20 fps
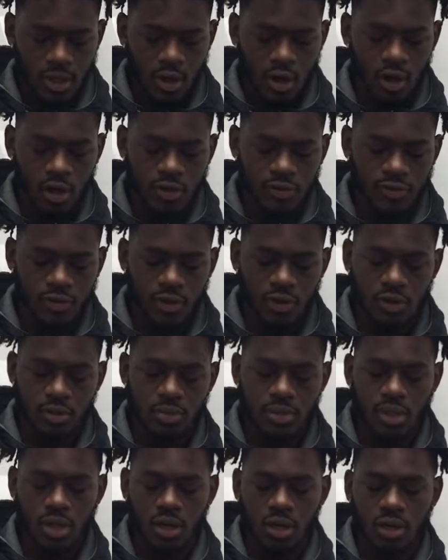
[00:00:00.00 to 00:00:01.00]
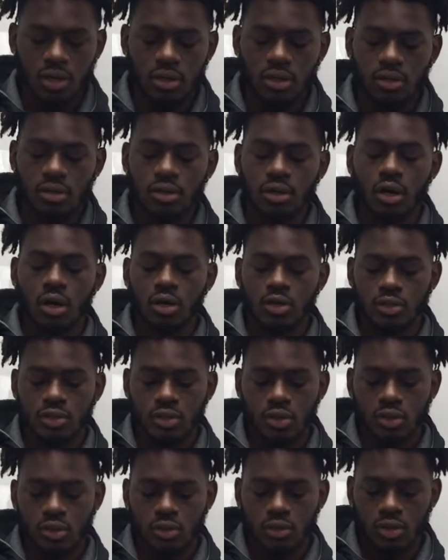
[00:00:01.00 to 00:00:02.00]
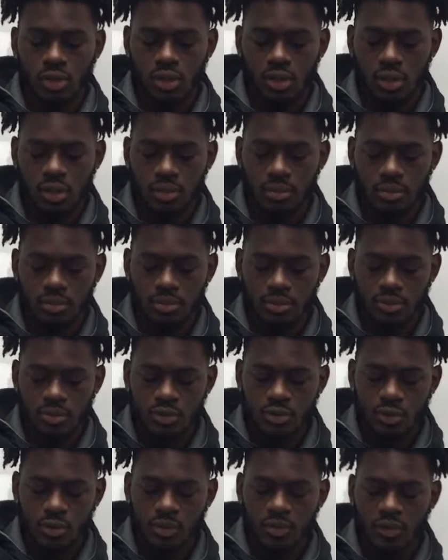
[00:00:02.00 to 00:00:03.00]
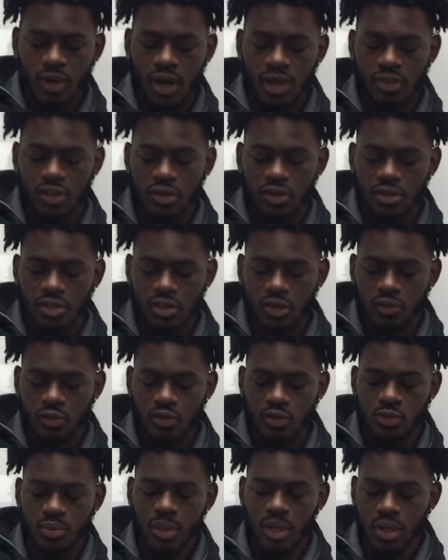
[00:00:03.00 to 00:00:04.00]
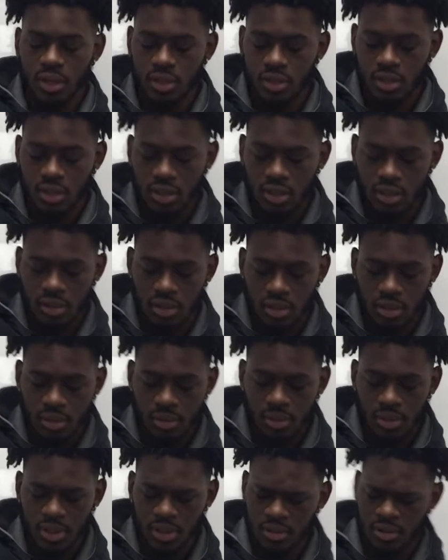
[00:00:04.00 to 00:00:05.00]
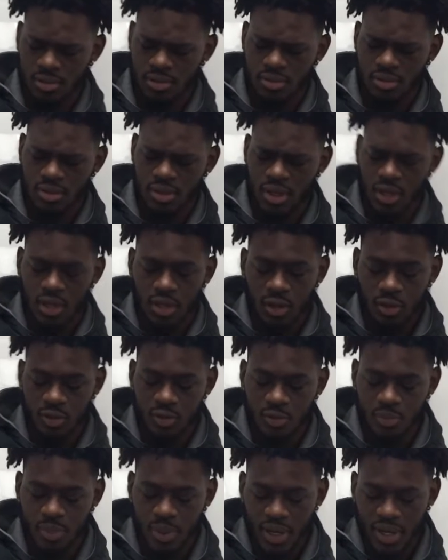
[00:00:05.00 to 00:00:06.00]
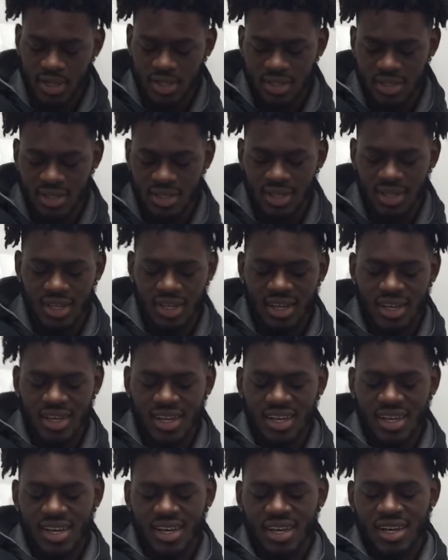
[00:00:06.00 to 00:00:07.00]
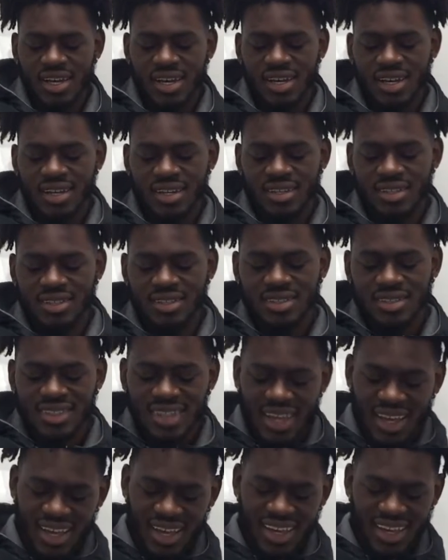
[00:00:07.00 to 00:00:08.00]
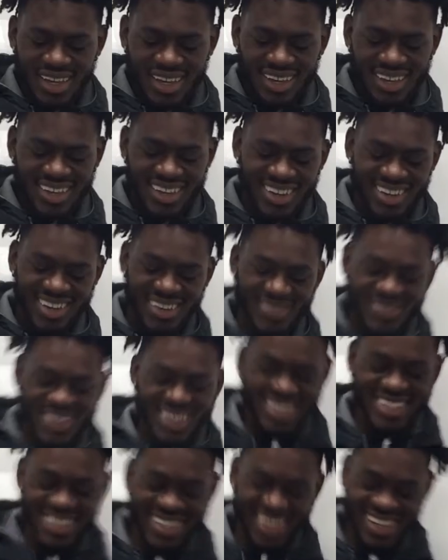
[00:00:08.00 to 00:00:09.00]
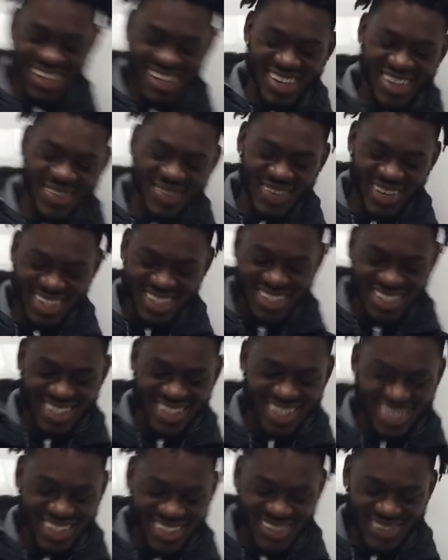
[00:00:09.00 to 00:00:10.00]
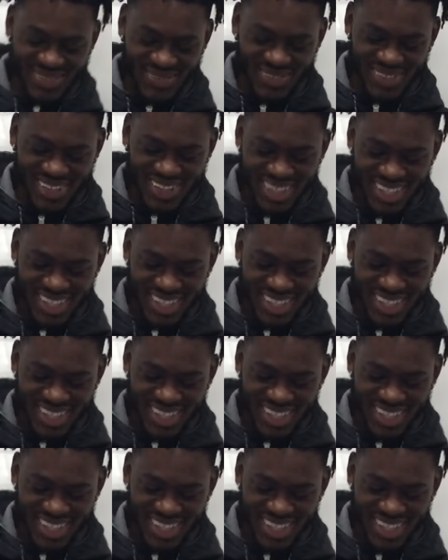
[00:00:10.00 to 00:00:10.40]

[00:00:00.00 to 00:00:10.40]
All firms also to provide their self-respect. Their respect. Dang, I keep messing up.